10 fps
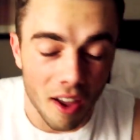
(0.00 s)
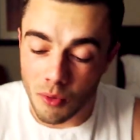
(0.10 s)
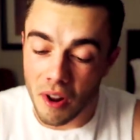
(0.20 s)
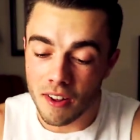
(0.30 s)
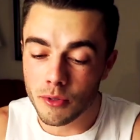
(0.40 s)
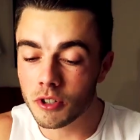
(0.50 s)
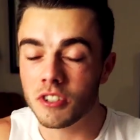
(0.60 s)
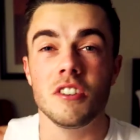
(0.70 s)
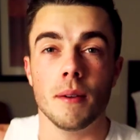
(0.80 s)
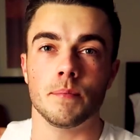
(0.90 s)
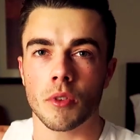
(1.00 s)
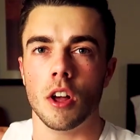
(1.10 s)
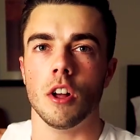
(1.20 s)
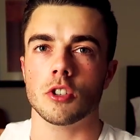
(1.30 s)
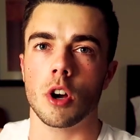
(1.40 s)
get ready for the gym.
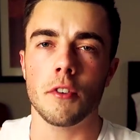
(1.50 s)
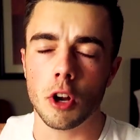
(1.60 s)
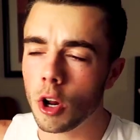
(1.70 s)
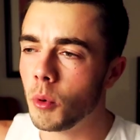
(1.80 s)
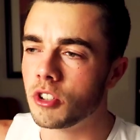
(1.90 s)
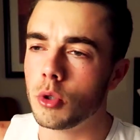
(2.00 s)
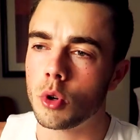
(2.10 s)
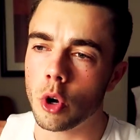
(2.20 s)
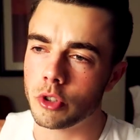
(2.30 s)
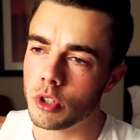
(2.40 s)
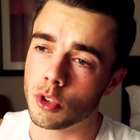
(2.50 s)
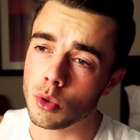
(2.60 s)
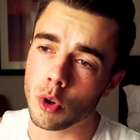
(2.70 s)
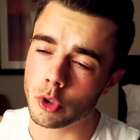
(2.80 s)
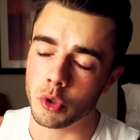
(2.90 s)
So if you don't know what Zoo Culture is, Zoo
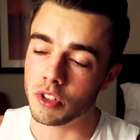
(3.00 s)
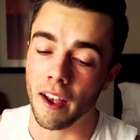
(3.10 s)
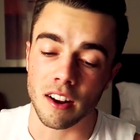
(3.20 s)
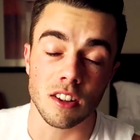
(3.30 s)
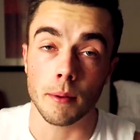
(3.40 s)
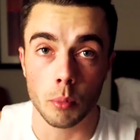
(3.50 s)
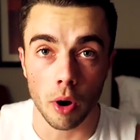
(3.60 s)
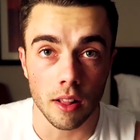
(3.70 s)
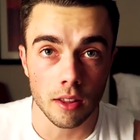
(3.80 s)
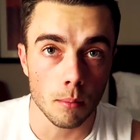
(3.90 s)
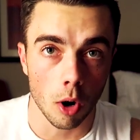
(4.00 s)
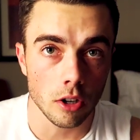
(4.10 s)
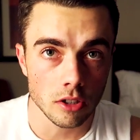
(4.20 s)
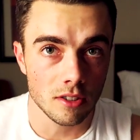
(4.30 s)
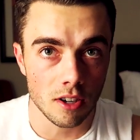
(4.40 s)
Culture is actually Brett
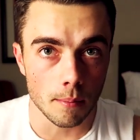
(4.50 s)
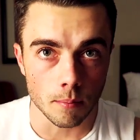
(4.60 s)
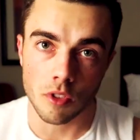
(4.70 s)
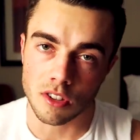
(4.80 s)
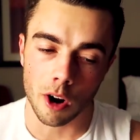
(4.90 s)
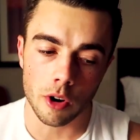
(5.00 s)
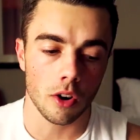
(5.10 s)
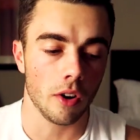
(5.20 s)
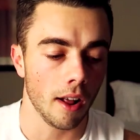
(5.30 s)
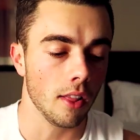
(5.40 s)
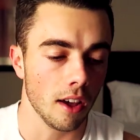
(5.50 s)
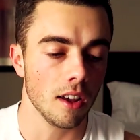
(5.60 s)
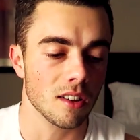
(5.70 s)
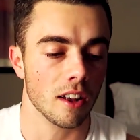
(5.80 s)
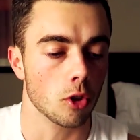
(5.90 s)
Martin's gym. It's out here in L A,
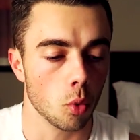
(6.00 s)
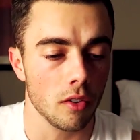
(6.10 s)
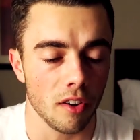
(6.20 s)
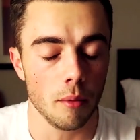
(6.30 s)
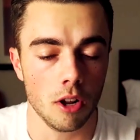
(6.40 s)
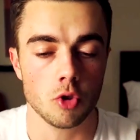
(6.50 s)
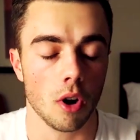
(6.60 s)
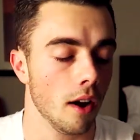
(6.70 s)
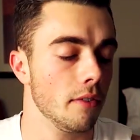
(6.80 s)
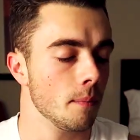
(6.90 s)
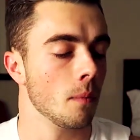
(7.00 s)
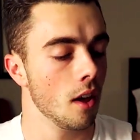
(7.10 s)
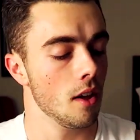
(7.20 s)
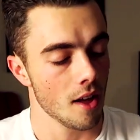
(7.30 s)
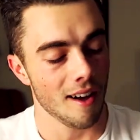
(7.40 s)
it's like a twenty-five minute drive.
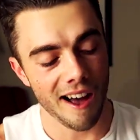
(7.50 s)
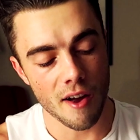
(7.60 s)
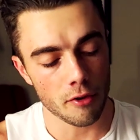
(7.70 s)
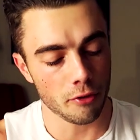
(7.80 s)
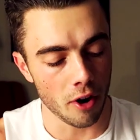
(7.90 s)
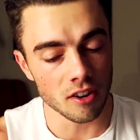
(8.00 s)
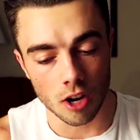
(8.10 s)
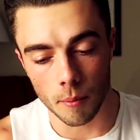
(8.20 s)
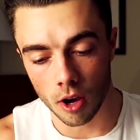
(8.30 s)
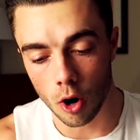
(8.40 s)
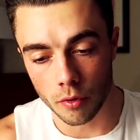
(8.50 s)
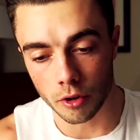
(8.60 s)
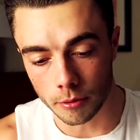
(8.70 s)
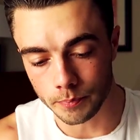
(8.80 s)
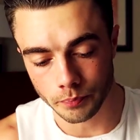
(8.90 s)
I have a friend coming over